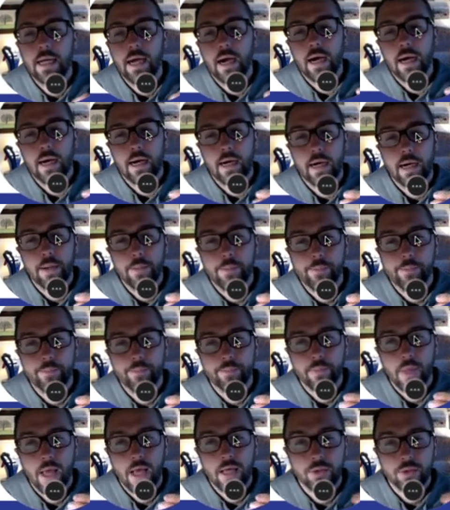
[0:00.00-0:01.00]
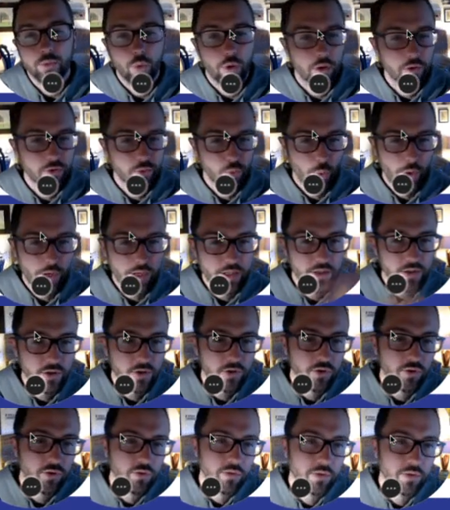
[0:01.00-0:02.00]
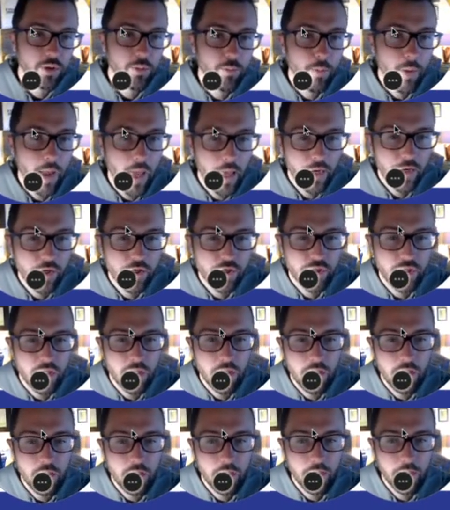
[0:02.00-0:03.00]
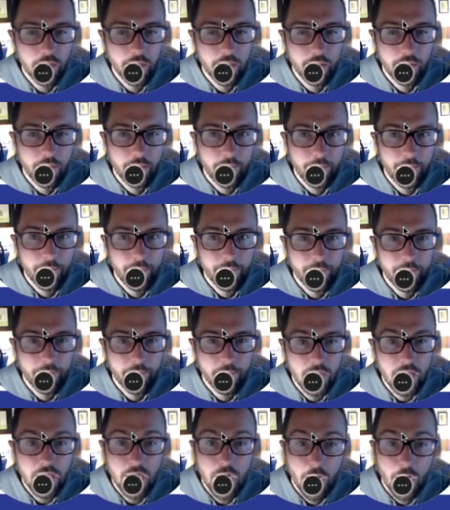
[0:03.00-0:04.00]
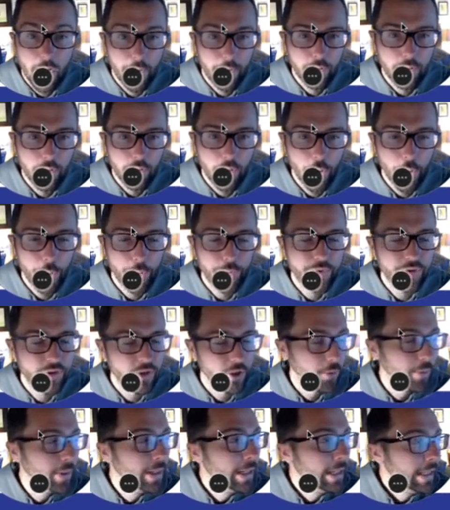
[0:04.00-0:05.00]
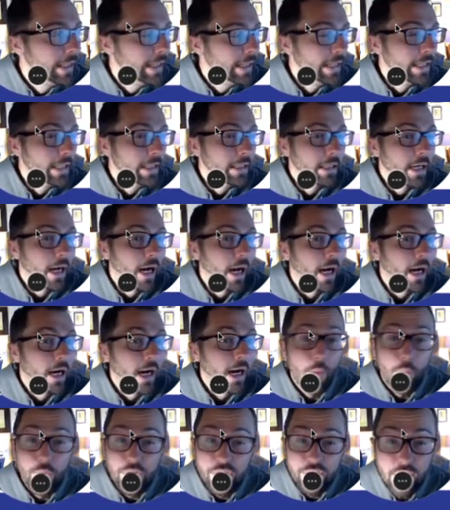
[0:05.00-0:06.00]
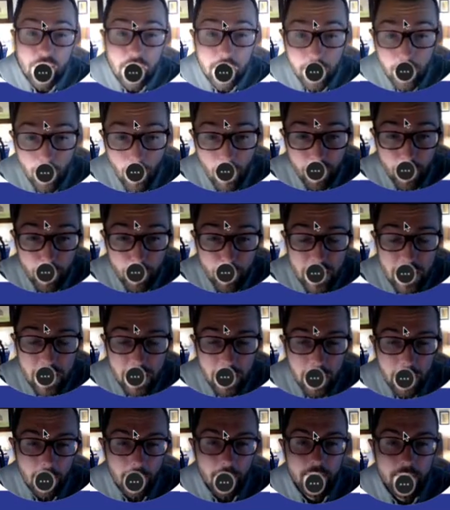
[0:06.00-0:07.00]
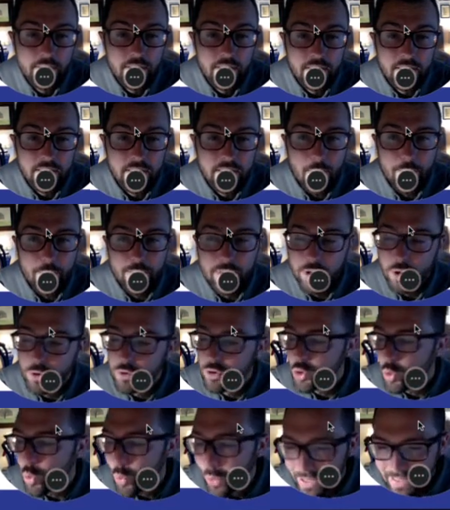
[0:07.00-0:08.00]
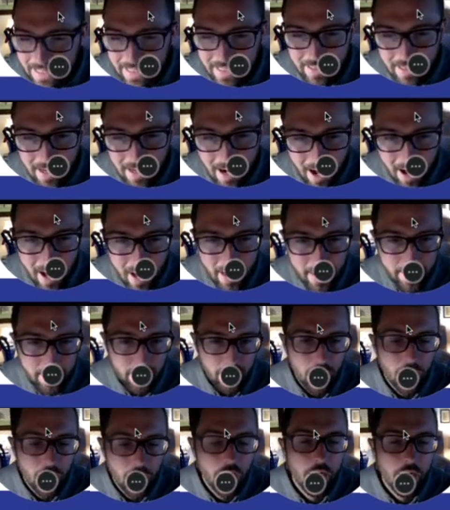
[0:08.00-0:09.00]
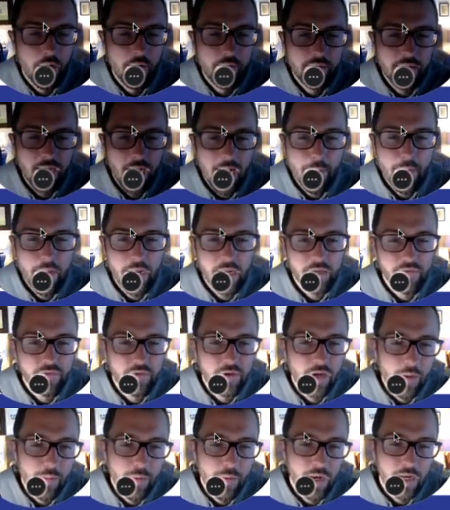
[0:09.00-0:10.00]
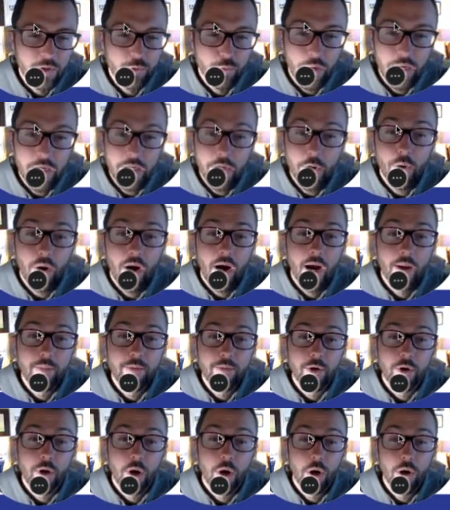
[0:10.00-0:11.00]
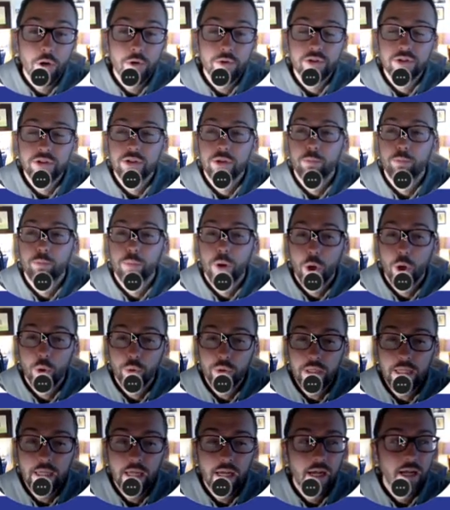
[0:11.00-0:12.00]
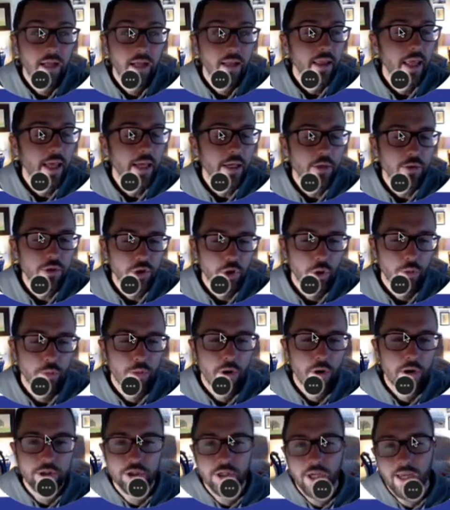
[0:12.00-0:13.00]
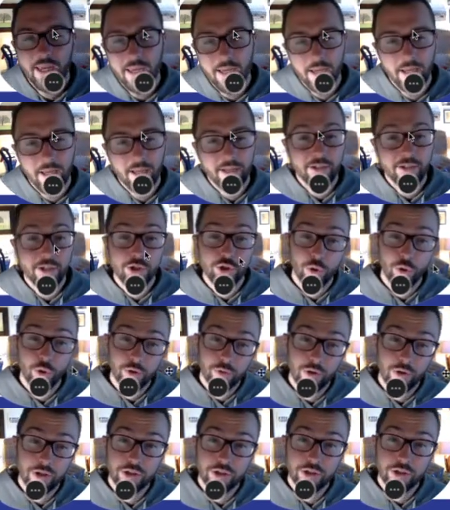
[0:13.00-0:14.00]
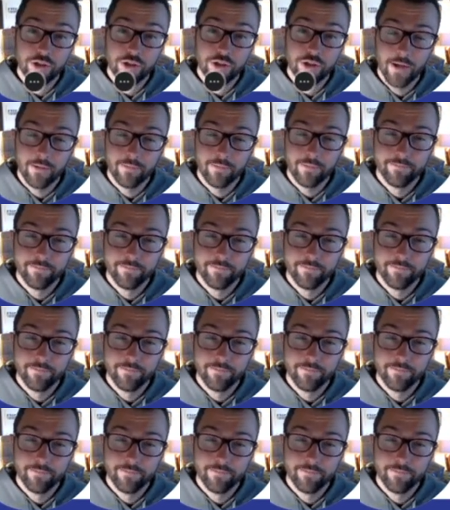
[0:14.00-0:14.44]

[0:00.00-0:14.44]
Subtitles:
as well as ways to manage the iron load. So I want to thank you all for being here. This is episode 29 of Diabetics for Diabetics Radio. I'm your host, Bowie. Thank you so much, and enjoy the rest of your day.